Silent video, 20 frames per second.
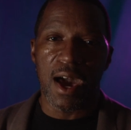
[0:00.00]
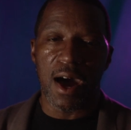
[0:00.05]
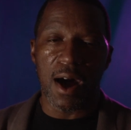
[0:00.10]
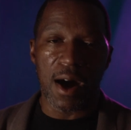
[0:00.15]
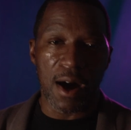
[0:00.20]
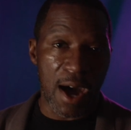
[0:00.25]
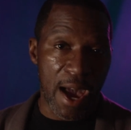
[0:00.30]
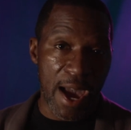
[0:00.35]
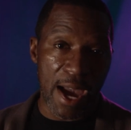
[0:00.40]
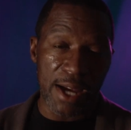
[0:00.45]

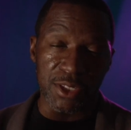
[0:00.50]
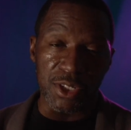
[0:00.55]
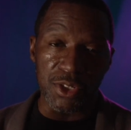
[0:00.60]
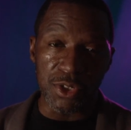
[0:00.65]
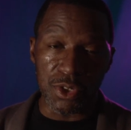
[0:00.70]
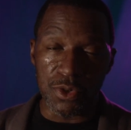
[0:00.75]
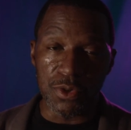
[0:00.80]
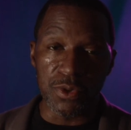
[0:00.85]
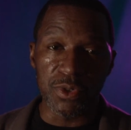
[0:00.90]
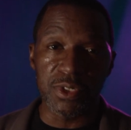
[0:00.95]
I had to
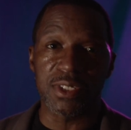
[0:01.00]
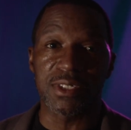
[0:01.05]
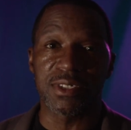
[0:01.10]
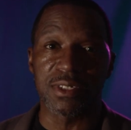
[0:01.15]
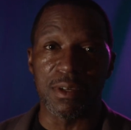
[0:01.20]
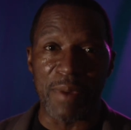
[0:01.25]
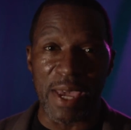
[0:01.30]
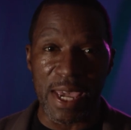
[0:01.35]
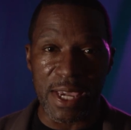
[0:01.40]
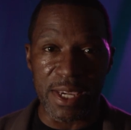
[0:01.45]
use
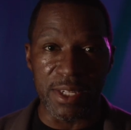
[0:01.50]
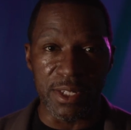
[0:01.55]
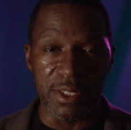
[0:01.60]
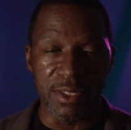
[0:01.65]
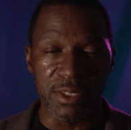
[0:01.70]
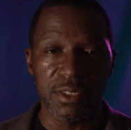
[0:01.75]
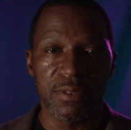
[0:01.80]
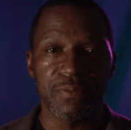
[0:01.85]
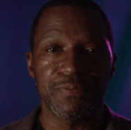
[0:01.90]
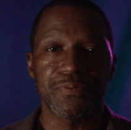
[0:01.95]
some
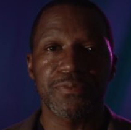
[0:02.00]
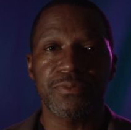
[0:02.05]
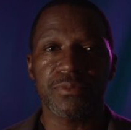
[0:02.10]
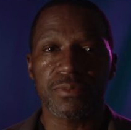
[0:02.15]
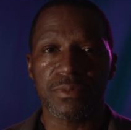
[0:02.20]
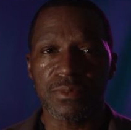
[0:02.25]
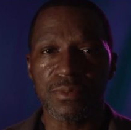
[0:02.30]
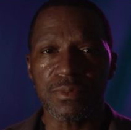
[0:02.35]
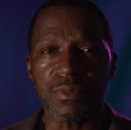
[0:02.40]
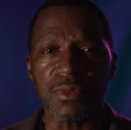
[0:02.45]
haze,
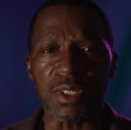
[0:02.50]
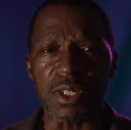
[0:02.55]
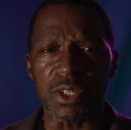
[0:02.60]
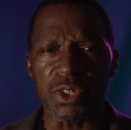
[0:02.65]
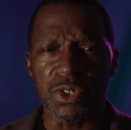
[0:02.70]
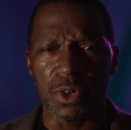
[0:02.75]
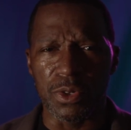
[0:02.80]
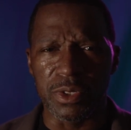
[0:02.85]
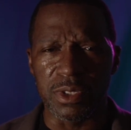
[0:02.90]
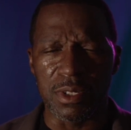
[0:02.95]

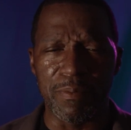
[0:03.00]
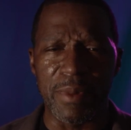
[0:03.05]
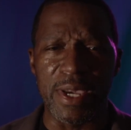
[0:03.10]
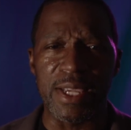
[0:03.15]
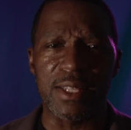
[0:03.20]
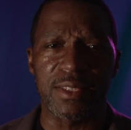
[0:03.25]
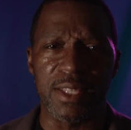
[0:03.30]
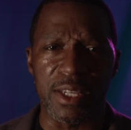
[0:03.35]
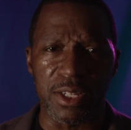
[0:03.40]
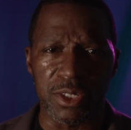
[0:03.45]
to
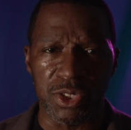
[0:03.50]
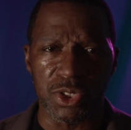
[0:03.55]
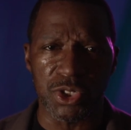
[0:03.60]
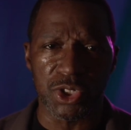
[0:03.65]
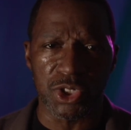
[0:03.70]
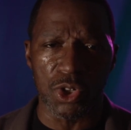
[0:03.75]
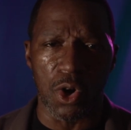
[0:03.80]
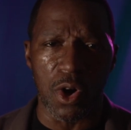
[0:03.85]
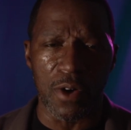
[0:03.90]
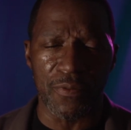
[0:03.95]
make things
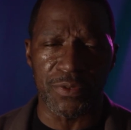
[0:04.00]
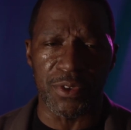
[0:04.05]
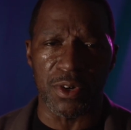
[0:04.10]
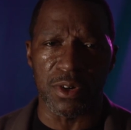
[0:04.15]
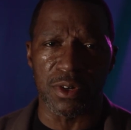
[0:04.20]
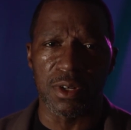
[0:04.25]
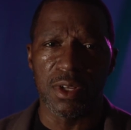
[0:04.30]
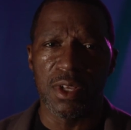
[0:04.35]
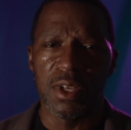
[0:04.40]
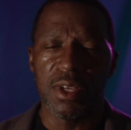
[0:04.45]

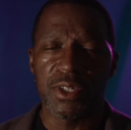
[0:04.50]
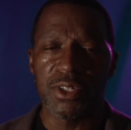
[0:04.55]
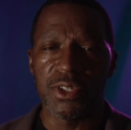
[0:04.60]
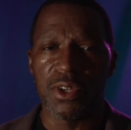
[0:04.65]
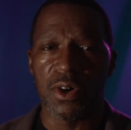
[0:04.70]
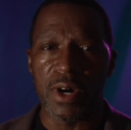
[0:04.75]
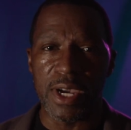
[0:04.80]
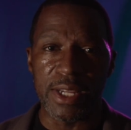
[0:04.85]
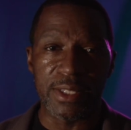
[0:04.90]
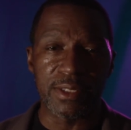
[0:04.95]
softer,
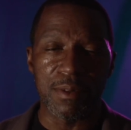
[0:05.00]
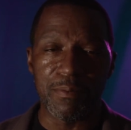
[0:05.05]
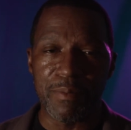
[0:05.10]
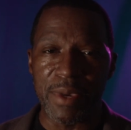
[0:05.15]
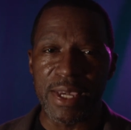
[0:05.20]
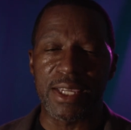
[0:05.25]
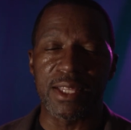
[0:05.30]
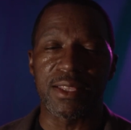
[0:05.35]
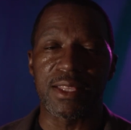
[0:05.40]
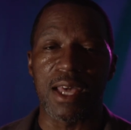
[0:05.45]
and to
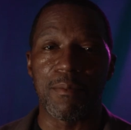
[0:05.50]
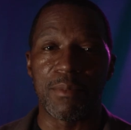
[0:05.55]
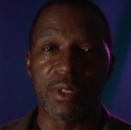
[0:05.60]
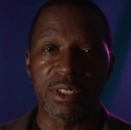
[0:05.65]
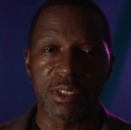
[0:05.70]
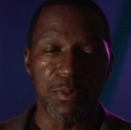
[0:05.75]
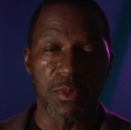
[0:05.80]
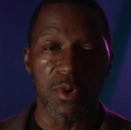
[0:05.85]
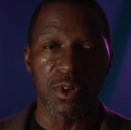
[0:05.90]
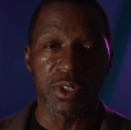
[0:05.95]
make it that
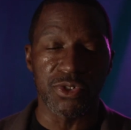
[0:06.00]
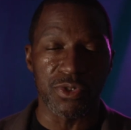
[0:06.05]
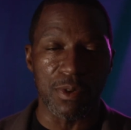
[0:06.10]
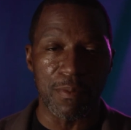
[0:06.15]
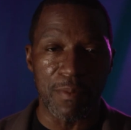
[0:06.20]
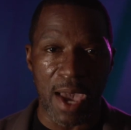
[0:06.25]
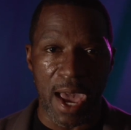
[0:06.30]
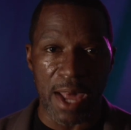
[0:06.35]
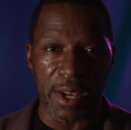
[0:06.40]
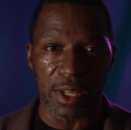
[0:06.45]
much more
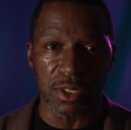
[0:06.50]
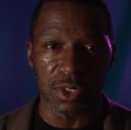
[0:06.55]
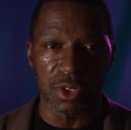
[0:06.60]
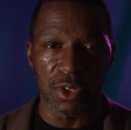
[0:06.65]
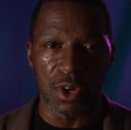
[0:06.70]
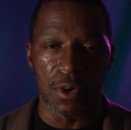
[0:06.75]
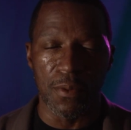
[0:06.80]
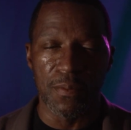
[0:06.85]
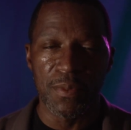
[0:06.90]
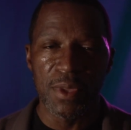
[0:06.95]
dramatic,
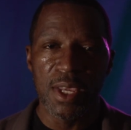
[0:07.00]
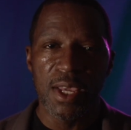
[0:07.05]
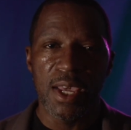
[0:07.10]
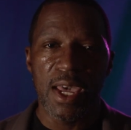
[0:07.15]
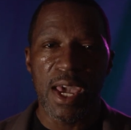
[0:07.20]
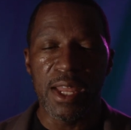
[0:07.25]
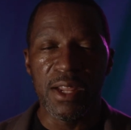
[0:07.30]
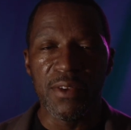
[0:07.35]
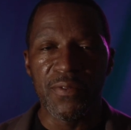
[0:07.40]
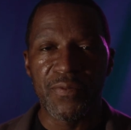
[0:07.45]

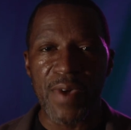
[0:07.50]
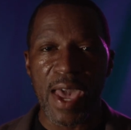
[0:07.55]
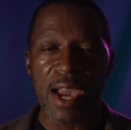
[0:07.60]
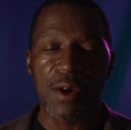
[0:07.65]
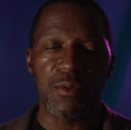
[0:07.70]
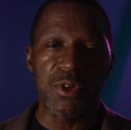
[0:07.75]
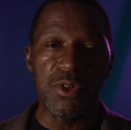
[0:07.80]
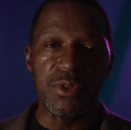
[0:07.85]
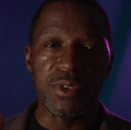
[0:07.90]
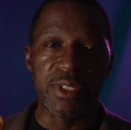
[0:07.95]
And in
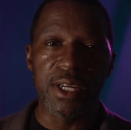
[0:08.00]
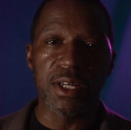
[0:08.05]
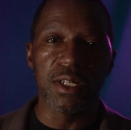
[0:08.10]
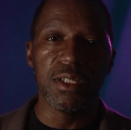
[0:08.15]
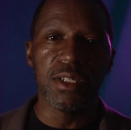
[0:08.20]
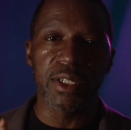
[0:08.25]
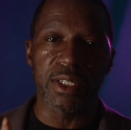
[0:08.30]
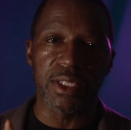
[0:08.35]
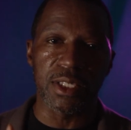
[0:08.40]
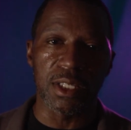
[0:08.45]
fact, when you take a
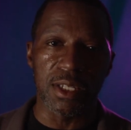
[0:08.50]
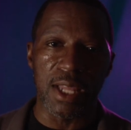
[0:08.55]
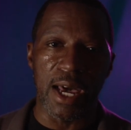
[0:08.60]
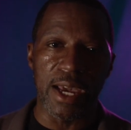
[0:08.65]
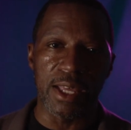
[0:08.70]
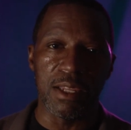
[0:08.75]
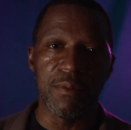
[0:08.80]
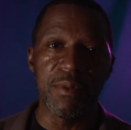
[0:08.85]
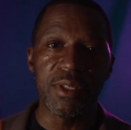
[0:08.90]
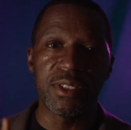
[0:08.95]
look at the
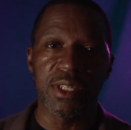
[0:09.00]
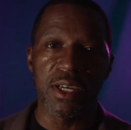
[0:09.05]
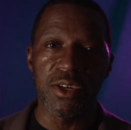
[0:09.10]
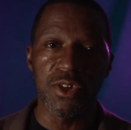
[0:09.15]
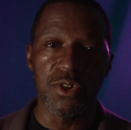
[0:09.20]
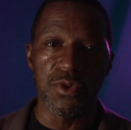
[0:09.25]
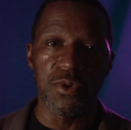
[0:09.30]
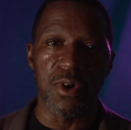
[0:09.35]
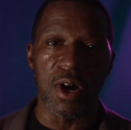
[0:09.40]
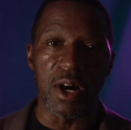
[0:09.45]
light, let me tell
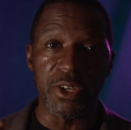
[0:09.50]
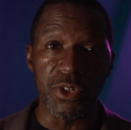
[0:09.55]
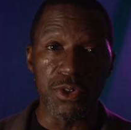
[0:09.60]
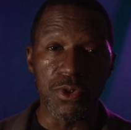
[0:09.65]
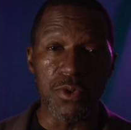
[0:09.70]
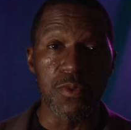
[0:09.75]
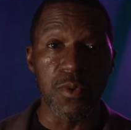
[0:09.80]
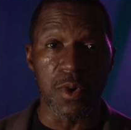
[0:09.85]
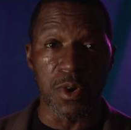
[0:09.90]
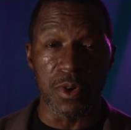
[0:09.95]
you a new
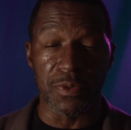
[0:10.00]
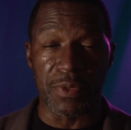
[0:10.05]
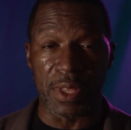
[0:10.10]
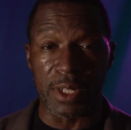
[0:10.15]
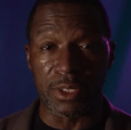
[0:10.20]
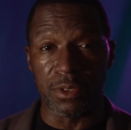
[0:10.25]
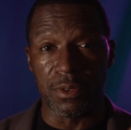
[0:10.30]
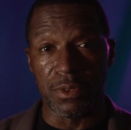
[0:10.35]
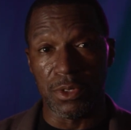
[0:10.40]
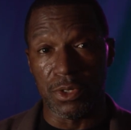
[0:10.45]
word
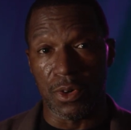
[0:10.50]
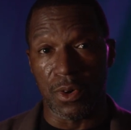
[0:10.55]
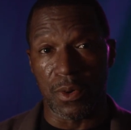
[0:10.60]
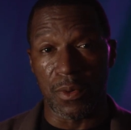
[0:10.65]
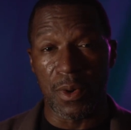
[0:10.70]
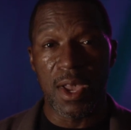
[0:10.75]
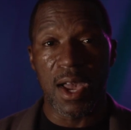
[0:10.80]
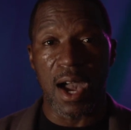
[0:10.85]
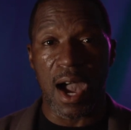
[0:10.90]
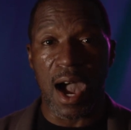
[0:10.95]
that,
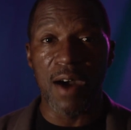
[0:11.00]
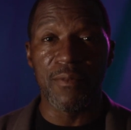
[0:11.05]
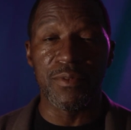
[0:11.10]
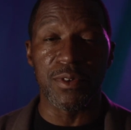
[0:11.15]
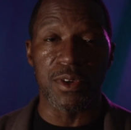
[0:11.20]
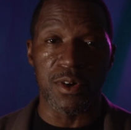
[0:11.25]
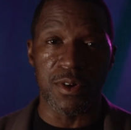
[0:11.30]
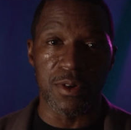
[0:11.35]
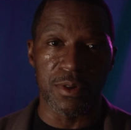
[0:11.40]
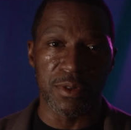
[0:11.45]
I've
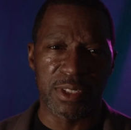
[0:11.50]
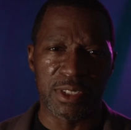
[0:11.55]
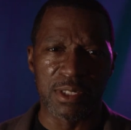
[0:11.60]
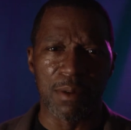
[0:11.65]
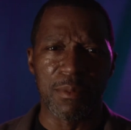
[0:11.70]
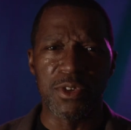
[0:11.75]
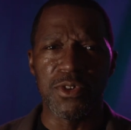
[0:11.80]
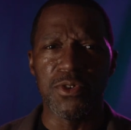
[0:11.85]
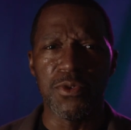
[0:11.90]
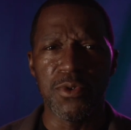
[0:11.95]
learned.
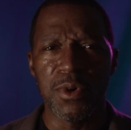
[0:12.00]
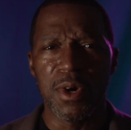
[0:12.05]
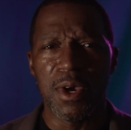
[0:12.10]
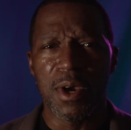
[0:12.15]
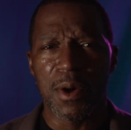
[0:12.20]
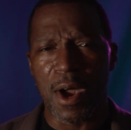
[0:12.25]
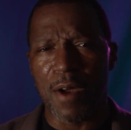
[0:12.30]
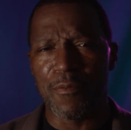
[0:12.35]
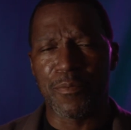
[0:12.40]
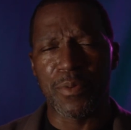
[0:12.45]
Some of you
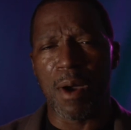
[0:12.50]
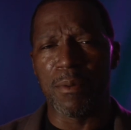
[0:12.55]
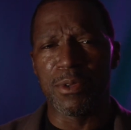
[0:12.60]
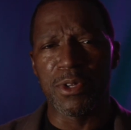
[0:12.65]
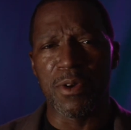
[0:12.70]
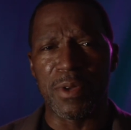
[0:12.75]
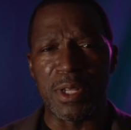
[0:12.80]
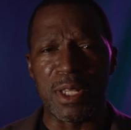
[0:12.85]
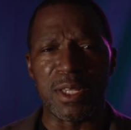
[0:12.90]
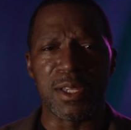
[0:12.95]
have probably
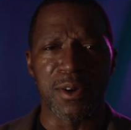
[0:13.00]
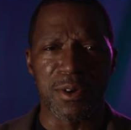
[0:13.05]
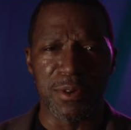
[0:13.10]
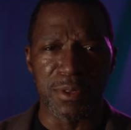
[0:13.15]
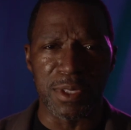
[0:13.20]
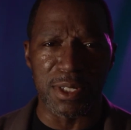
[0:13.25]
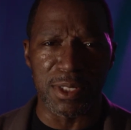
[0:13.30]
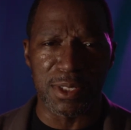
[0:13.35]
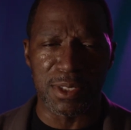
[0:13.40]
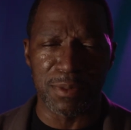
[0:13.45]
already
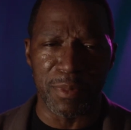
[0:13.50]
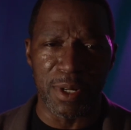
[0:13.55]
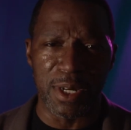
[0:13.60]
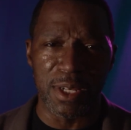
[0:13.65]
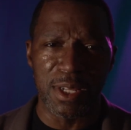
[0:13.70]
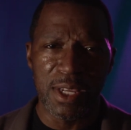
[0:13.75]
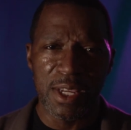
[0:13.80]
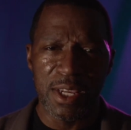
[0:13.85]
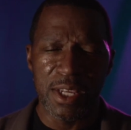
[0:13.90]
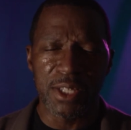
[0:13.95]
learned this, but
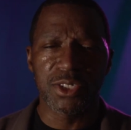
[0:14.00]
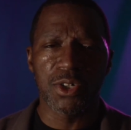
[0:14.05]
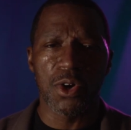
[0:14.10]
it's